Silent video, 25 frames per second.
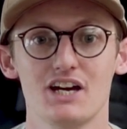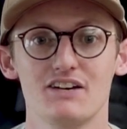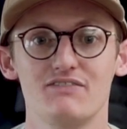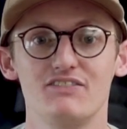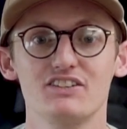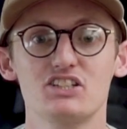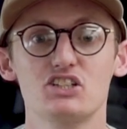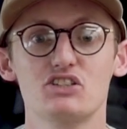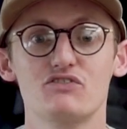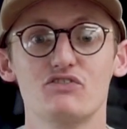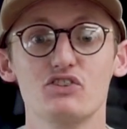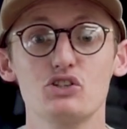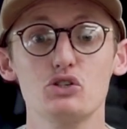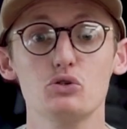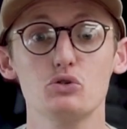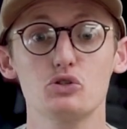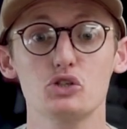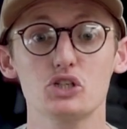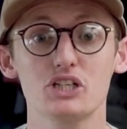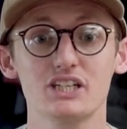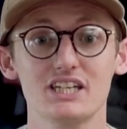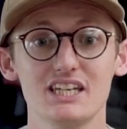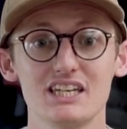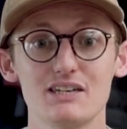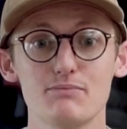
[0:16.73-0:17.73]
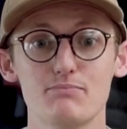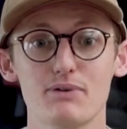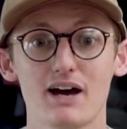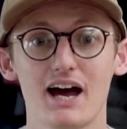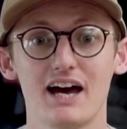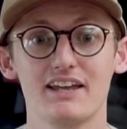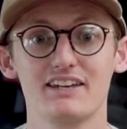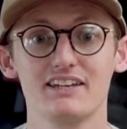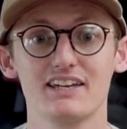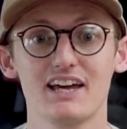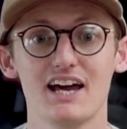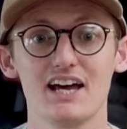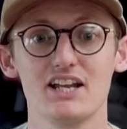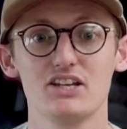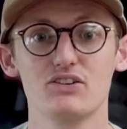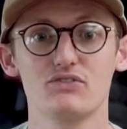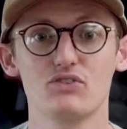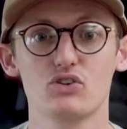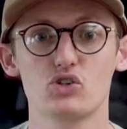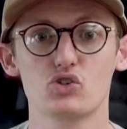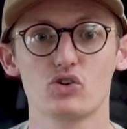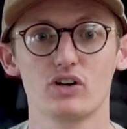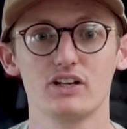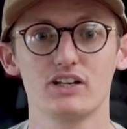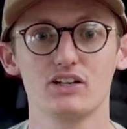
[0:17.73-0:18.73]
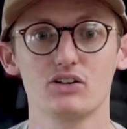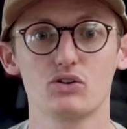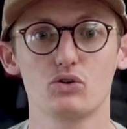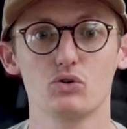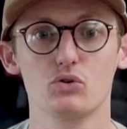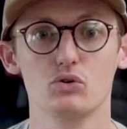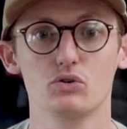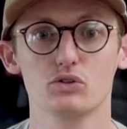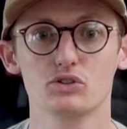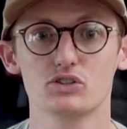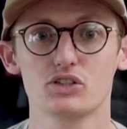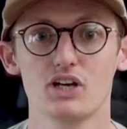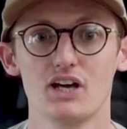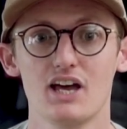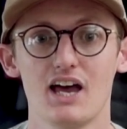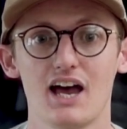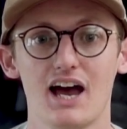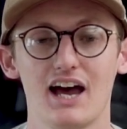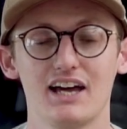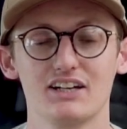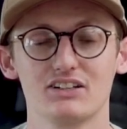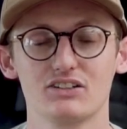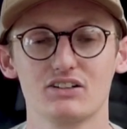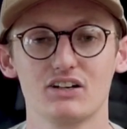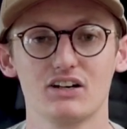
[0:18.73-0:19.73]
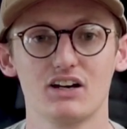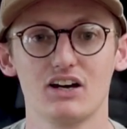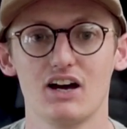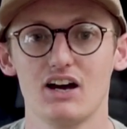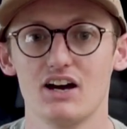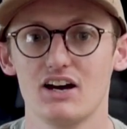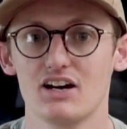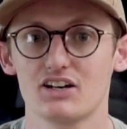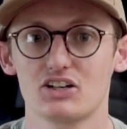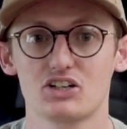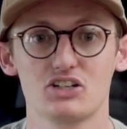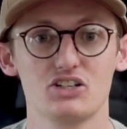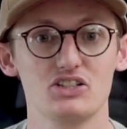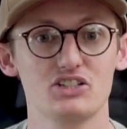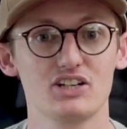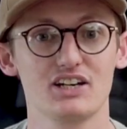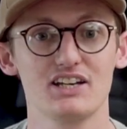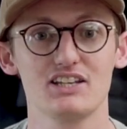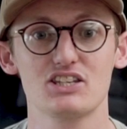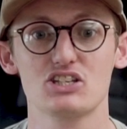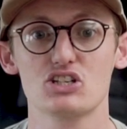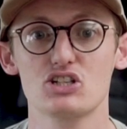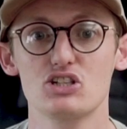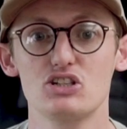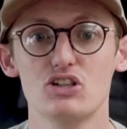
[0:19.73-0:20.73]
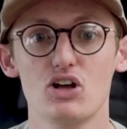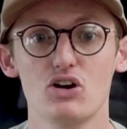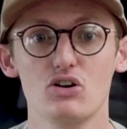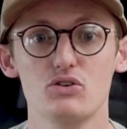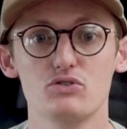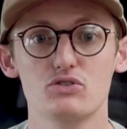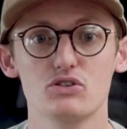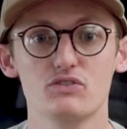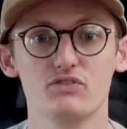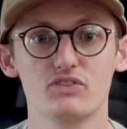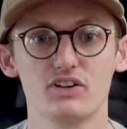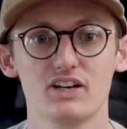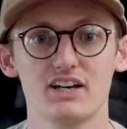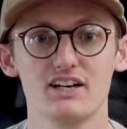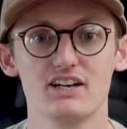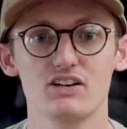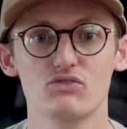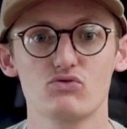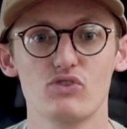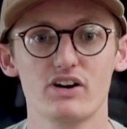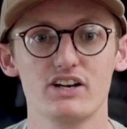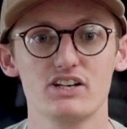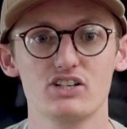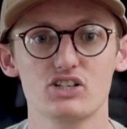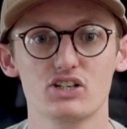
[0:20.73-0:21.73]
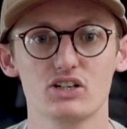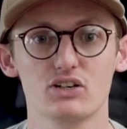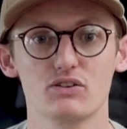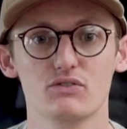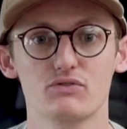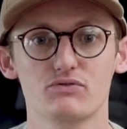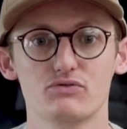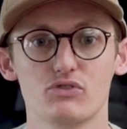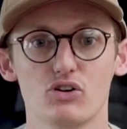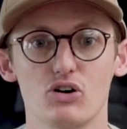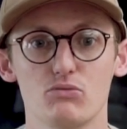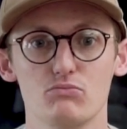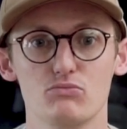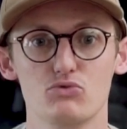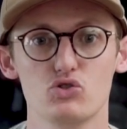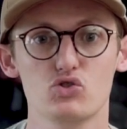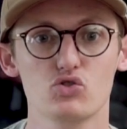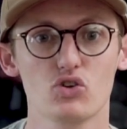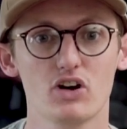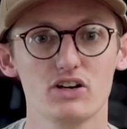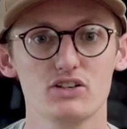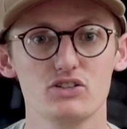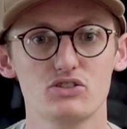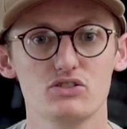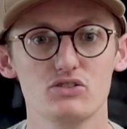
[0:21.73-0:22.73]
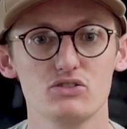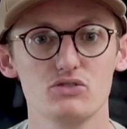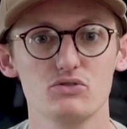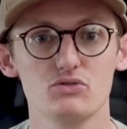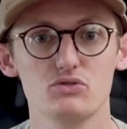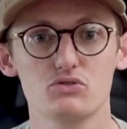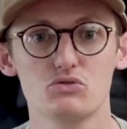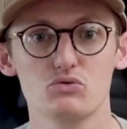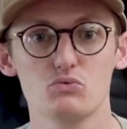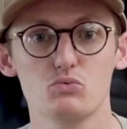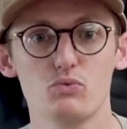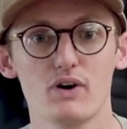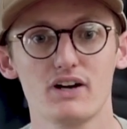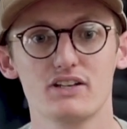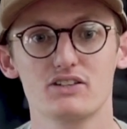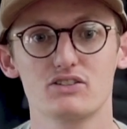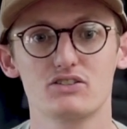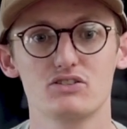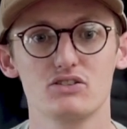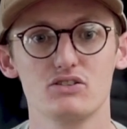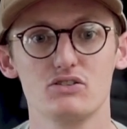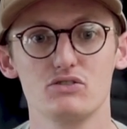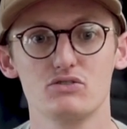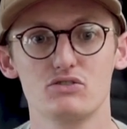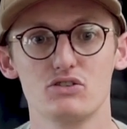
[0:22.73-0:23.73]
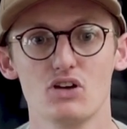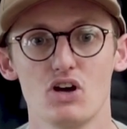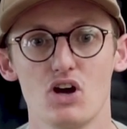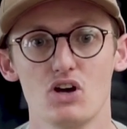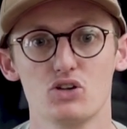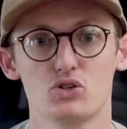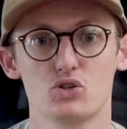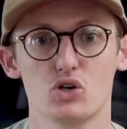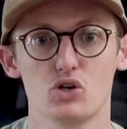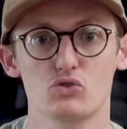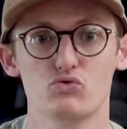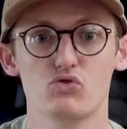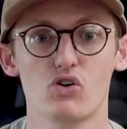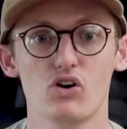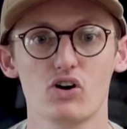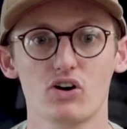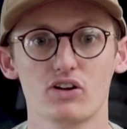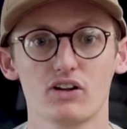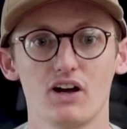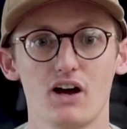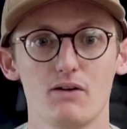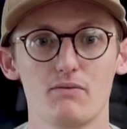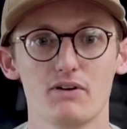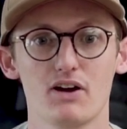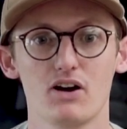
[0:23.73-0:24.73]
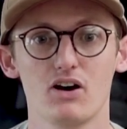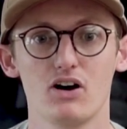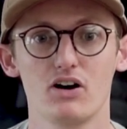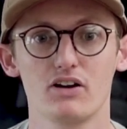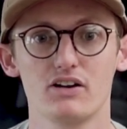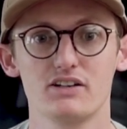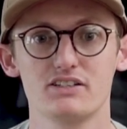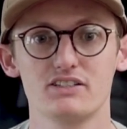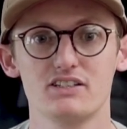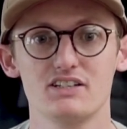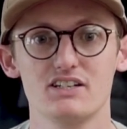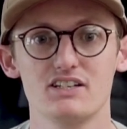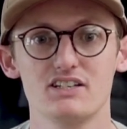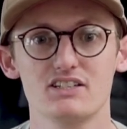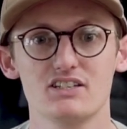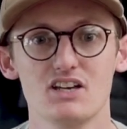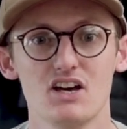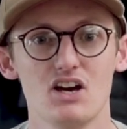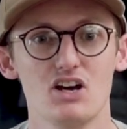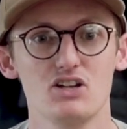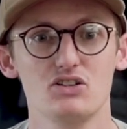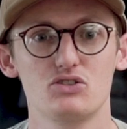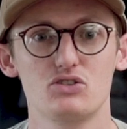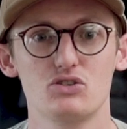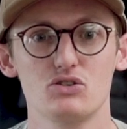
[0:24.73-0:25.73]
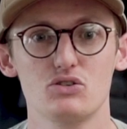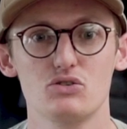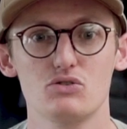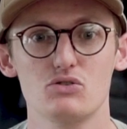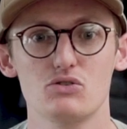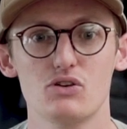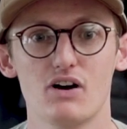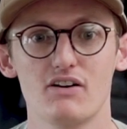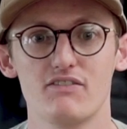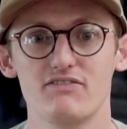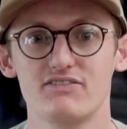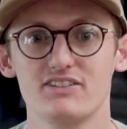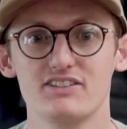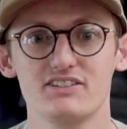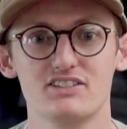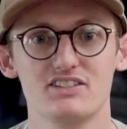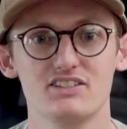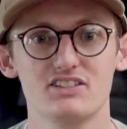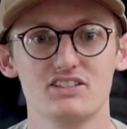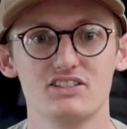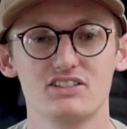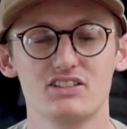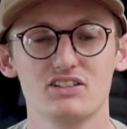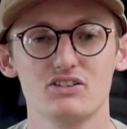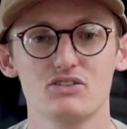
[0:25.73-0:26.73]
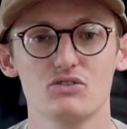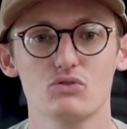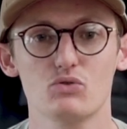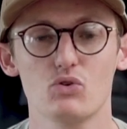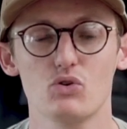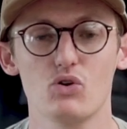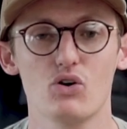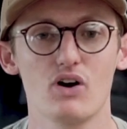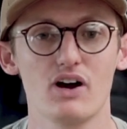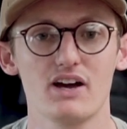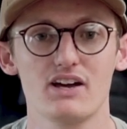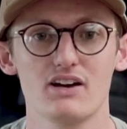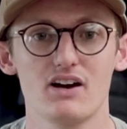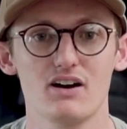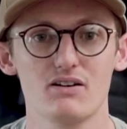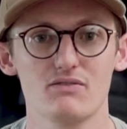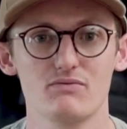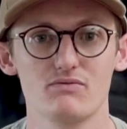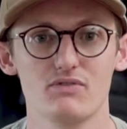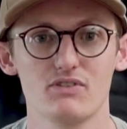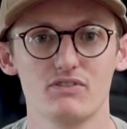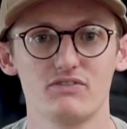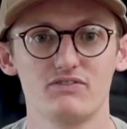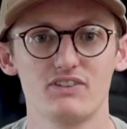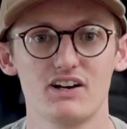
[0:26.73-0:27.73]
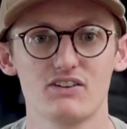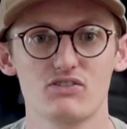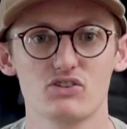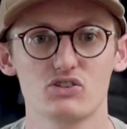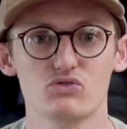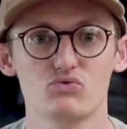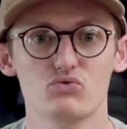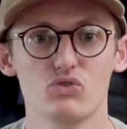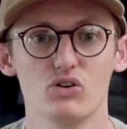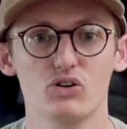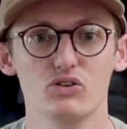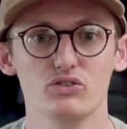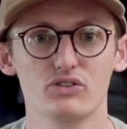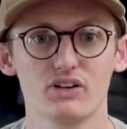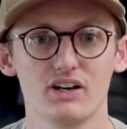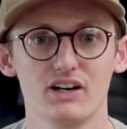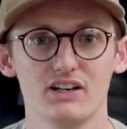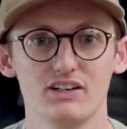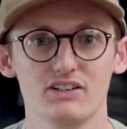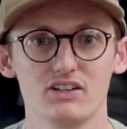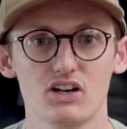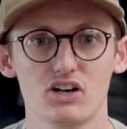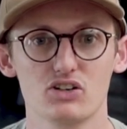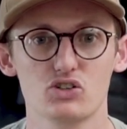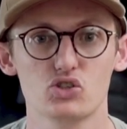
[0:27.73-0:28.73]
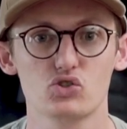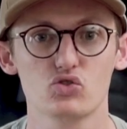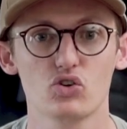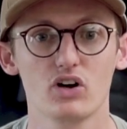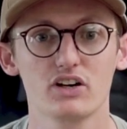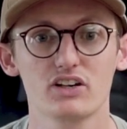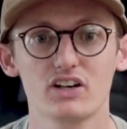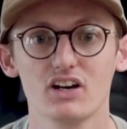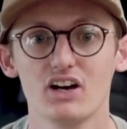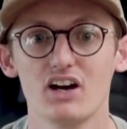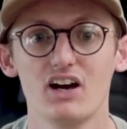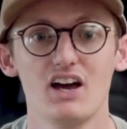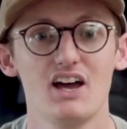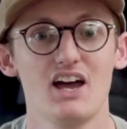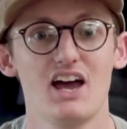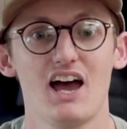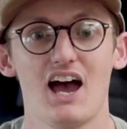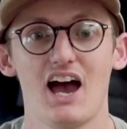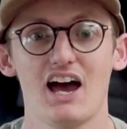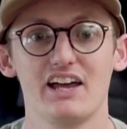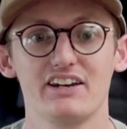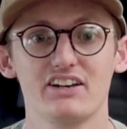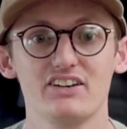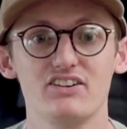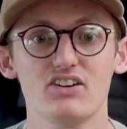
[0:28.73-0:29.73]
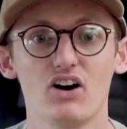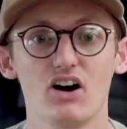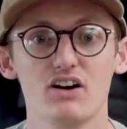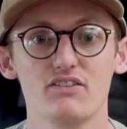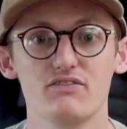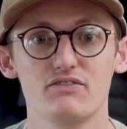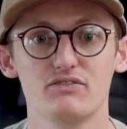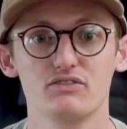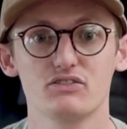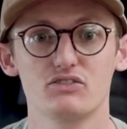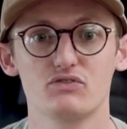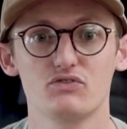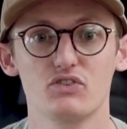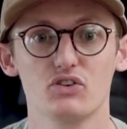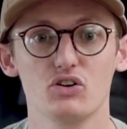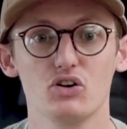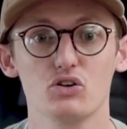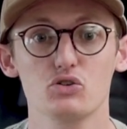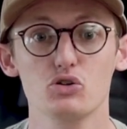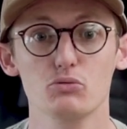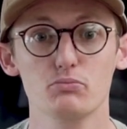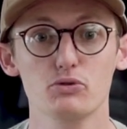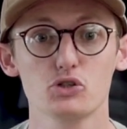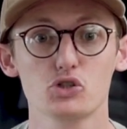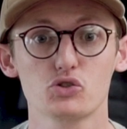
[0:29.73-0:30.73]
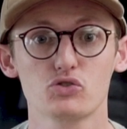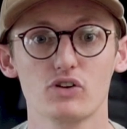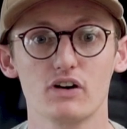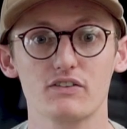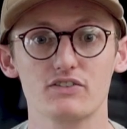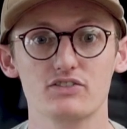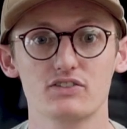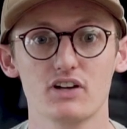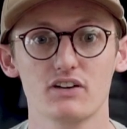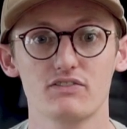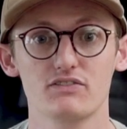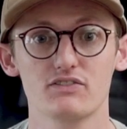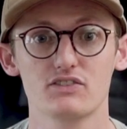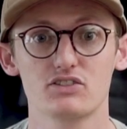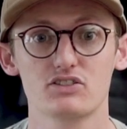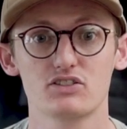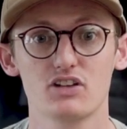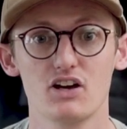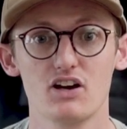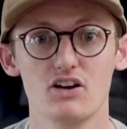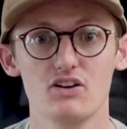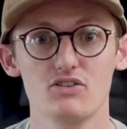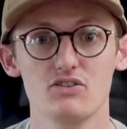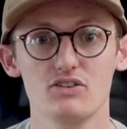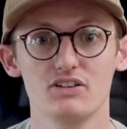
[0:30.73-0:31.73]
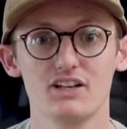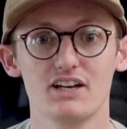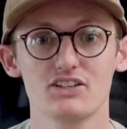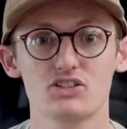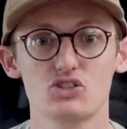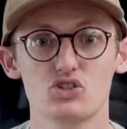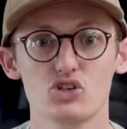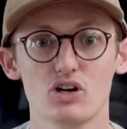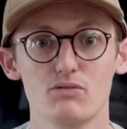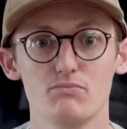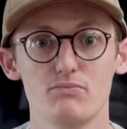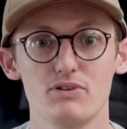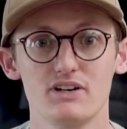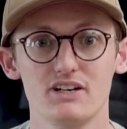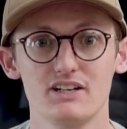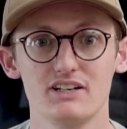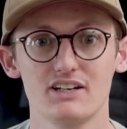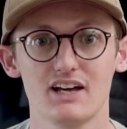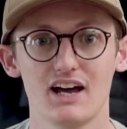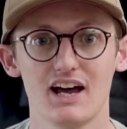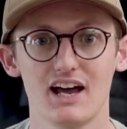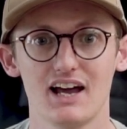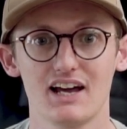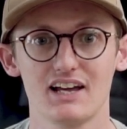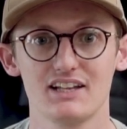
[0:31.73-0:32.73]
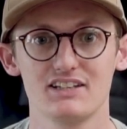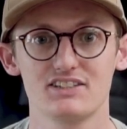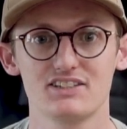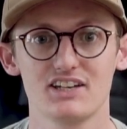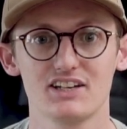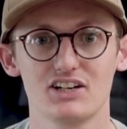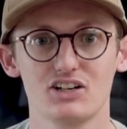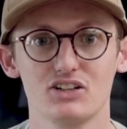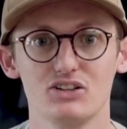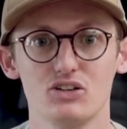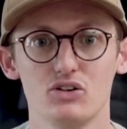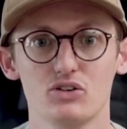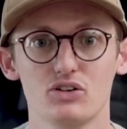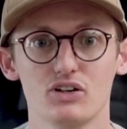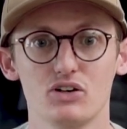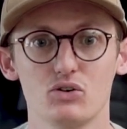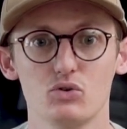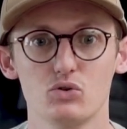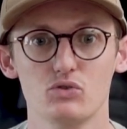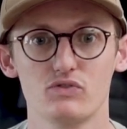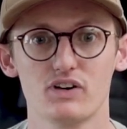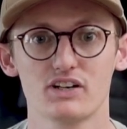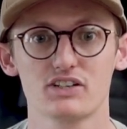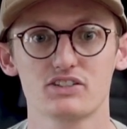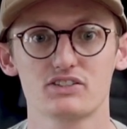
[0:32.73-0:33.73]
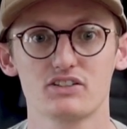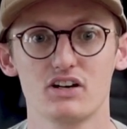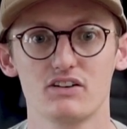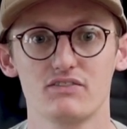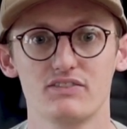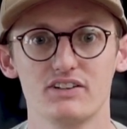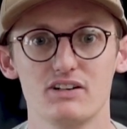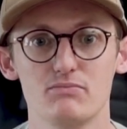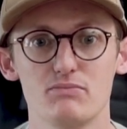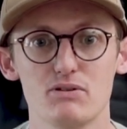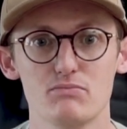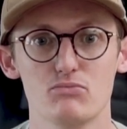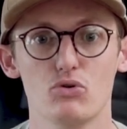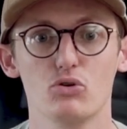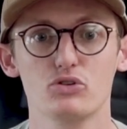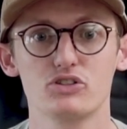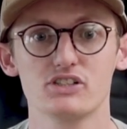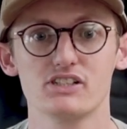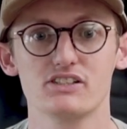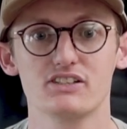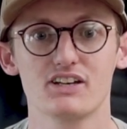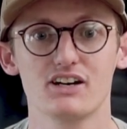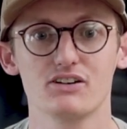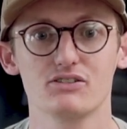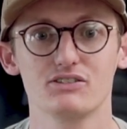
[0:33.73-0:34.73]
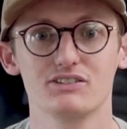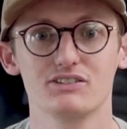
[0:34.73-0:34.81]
This is for you to keep at the end of the training course and contains loads of kit ranging from dry suits, wetsuits, to rock climbing harnesses, to a flint and steel or a Ferro Rod and a striker, and a knife for your bushcraft stuff. So let's jump in and take a look at all that stuff in a bit more detail.